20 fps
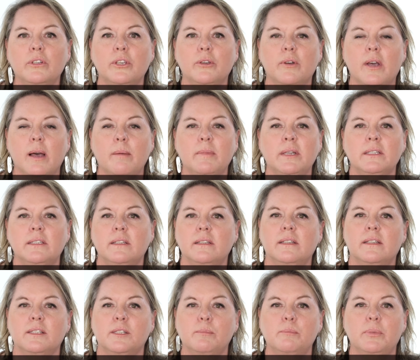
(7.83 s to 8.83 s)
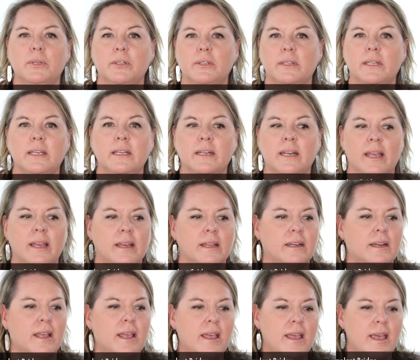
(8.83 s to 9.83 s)
You come into this building
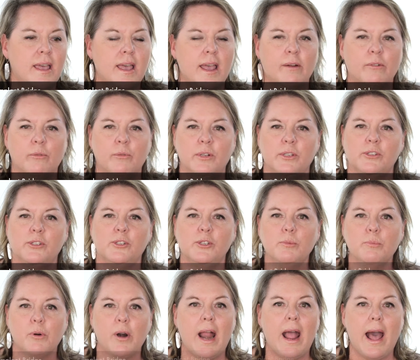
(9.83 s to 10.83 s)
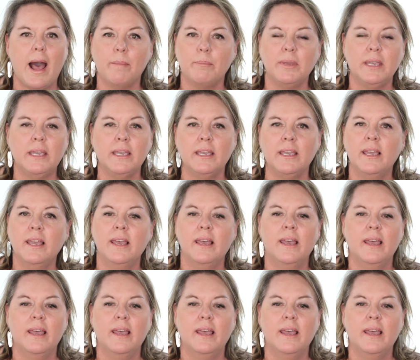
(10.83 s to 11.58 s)
and everyone's super happy